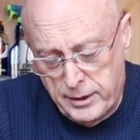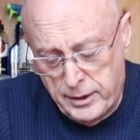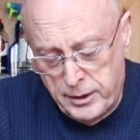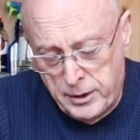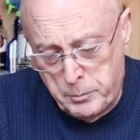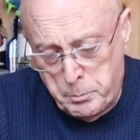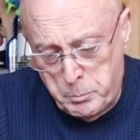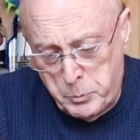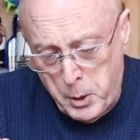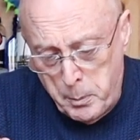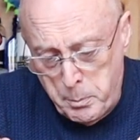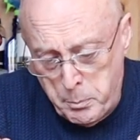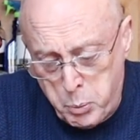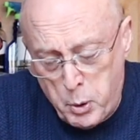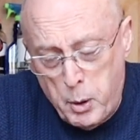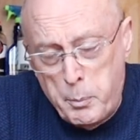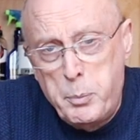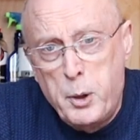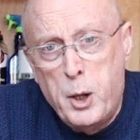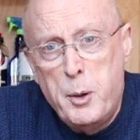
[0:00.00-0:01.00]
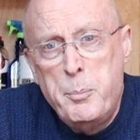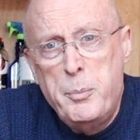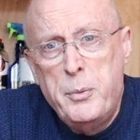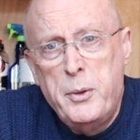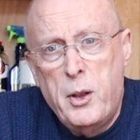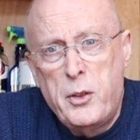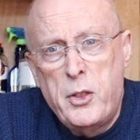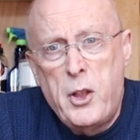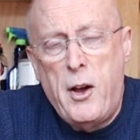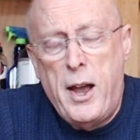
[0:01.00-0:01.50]
the
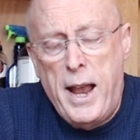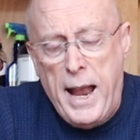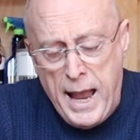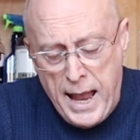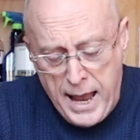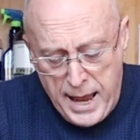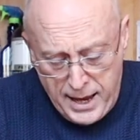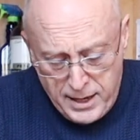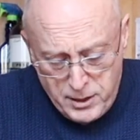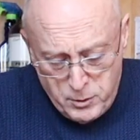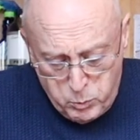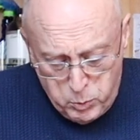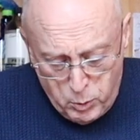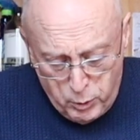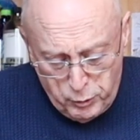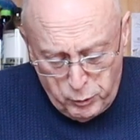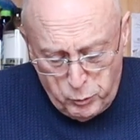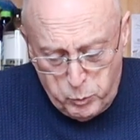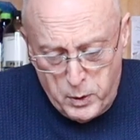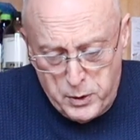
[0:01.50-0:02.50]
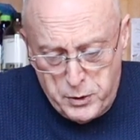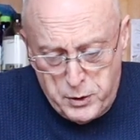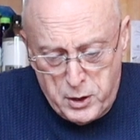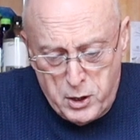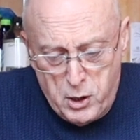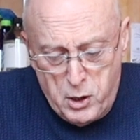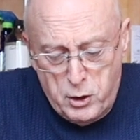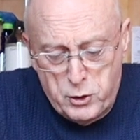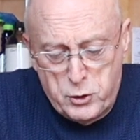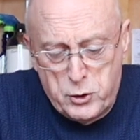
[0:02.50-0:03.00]
problem that I had was with
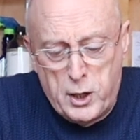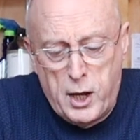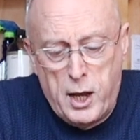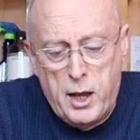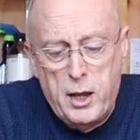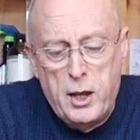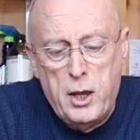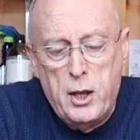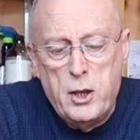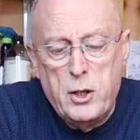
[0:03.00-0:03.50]
Karcher,